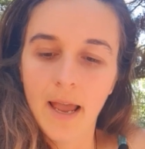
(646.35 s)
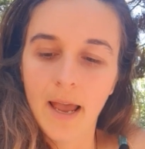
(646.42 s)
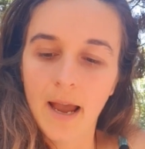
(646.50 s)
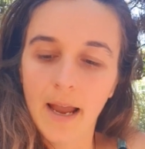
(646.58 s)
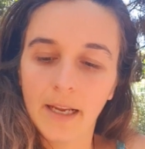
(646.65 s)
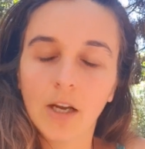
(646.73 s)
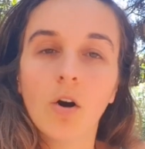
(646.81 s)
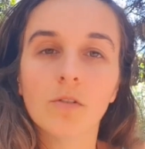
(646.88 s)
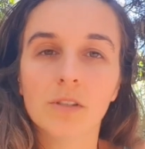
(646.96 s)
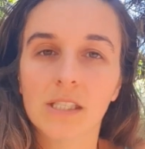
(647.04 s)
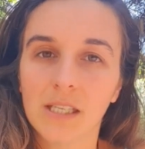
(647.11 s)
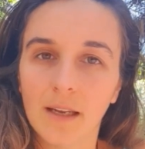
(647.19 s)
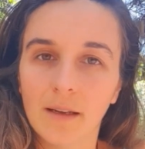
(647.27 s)
a
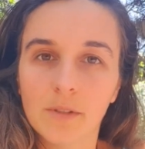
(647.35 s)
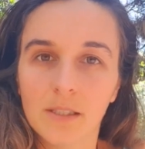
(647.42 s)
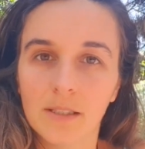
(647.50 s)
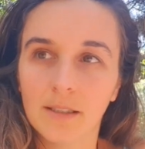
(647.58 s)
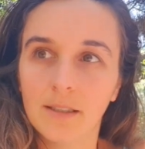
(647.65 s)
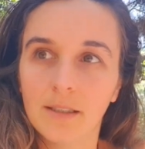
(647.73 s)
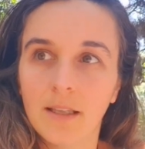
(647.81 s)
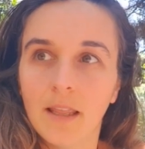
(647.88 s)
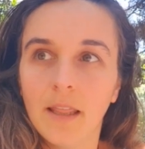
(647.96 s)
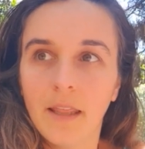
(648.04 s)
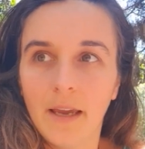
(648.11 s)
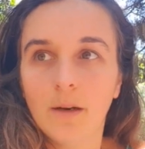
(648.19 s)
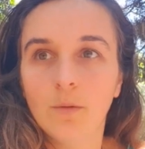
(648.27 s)
concept
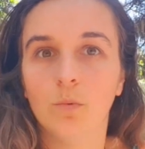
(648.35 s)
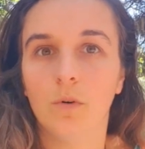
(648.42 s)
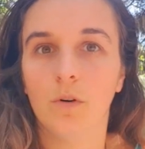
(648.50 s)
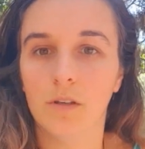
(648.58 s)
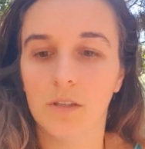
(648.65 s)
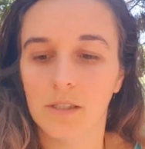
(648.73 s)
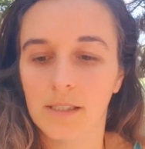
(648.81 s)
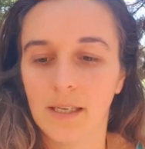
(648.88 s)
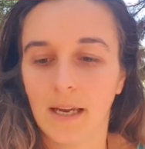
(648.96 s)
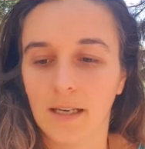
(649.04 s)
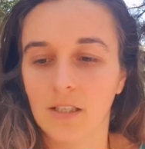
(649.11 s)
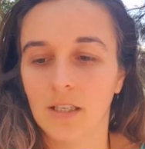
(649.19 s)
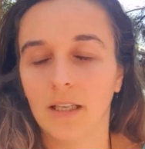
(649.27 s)
that was
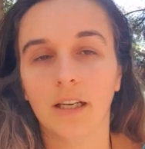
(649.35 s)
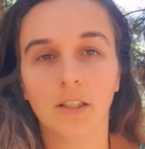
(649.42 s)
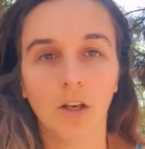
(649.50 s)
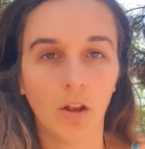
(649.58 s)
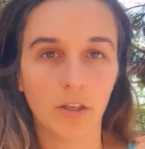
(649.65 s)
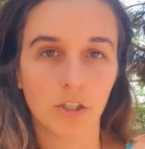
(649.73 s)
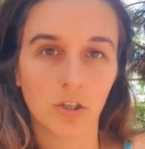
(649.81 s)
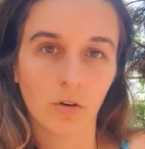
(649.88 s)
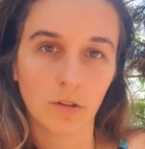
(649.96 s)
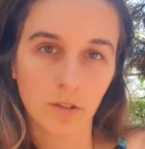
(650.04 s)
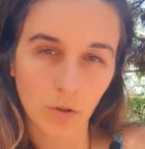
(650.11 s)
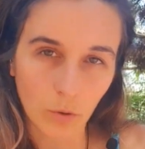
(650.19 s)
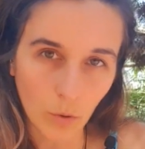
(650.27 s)
actually acknowledged across
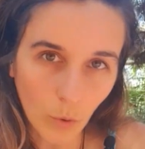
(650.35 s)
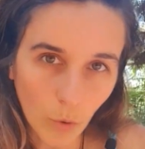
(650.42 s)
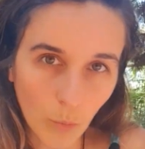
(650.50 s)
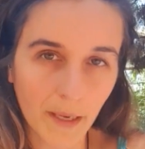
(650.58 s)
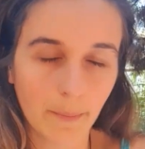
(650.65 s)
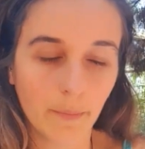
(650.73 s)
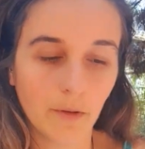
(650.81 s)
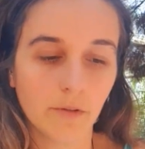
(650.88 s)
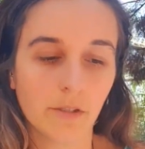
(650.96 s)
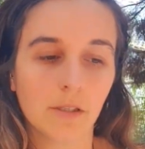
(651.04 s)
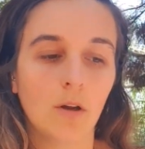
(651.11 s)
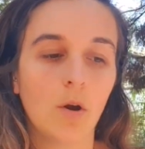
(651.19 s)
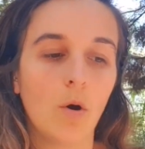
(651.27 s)
all peoples
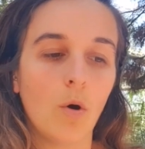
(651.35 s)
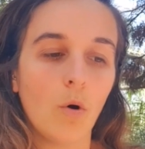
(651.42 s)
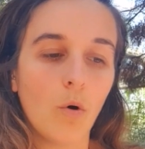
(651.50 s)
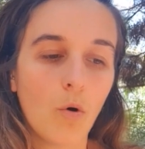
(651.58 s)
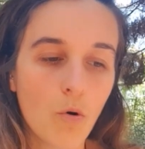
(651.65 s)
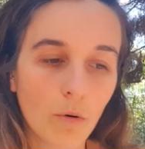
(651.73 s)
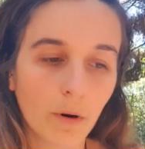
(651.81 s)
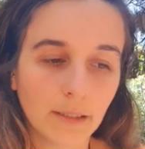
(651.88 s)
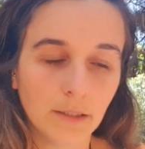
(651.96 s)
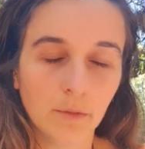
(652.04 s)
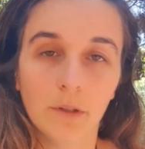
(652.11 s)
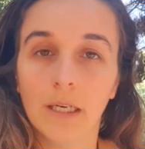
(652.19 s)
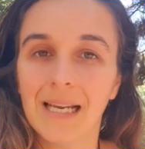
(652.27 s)
all around the
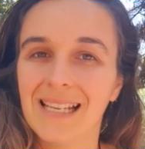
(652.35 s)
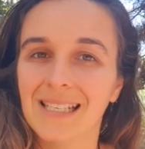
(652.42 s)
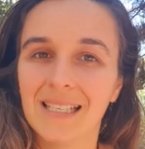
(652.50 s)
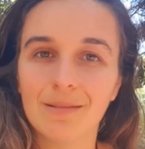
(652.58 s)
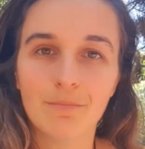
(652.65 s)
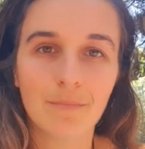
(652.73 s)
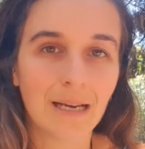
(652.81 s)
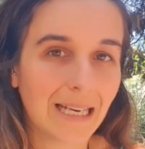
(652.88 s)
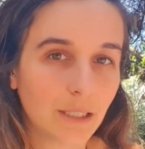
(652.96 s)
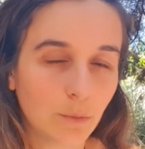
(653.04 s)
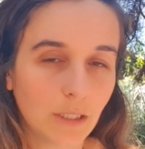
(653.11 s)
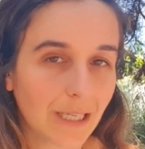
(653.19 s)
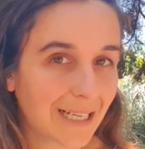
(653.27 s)
world. It didn't matter
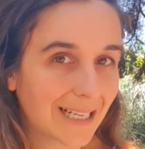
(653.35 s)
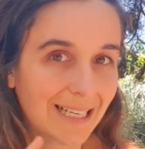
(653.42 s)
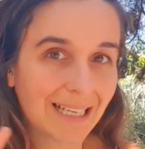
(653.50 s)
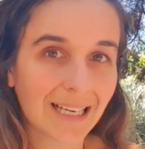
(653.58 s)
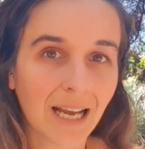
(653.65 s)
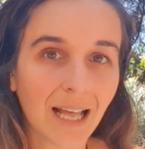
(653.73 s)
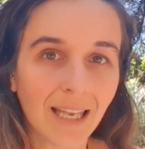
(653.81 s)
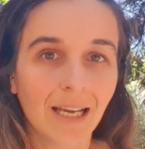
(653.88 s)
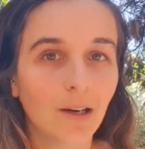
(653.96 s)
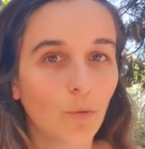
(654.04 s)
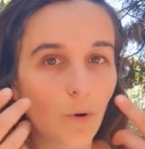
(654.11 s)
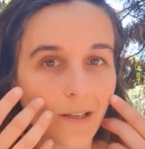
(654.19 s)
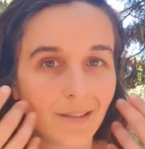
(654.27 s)
what colour
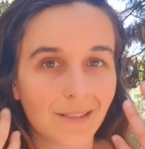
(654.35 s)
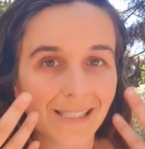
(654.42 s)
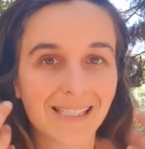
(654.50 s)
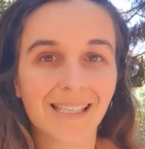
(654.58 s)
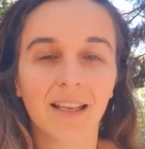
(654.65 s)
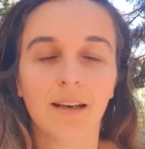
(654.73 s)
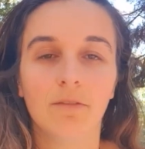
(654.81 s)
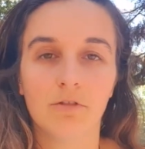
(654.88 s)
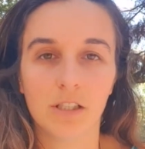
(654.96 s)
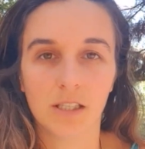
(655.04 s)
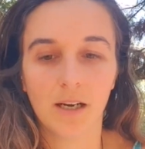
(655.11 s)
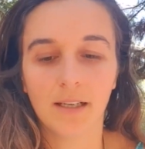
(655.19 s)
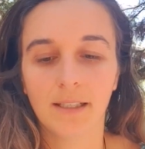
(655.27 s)
one's skin
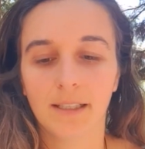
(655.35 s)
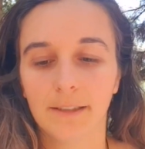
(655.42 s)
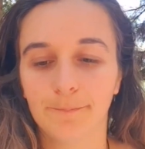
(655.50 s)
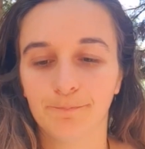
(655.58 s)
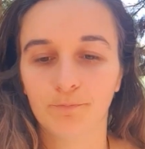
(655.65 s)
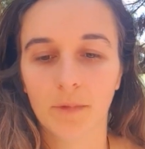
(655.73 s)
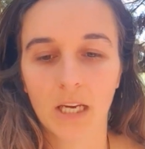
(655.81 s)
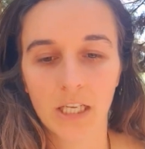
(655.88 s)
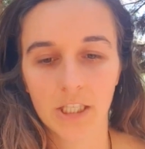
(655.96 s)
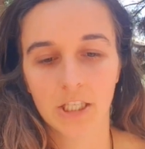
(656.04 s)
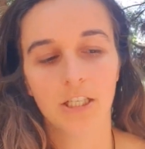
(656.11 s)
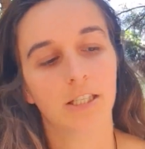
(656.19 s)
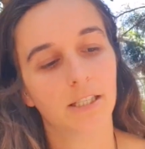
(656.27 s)
resided in, it was
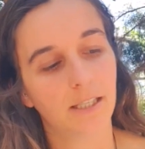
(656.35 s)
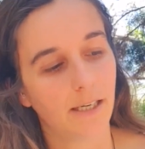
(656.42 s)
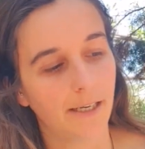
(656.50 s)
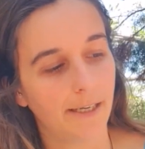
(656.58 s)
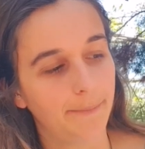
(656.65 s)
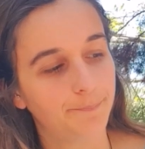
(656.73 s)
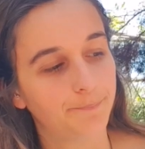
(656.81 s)
just a